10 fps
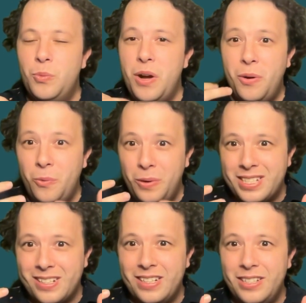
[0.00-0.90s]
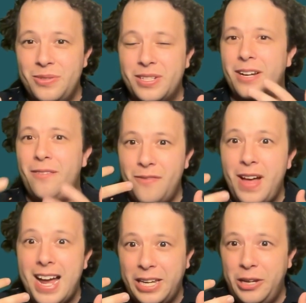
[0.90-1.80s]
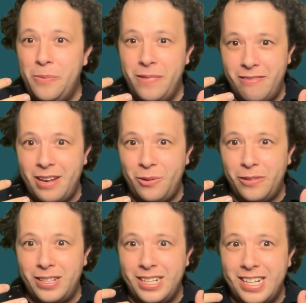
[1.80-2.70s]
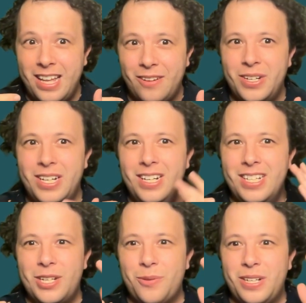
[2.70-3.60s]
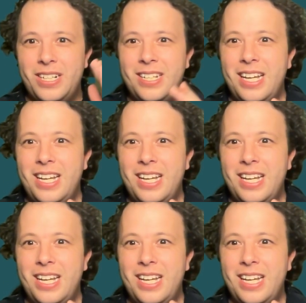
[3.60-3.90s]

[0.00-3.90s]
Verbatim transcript: Well, what's it going to do? It's going to vacuum that whole thing together. So we're going to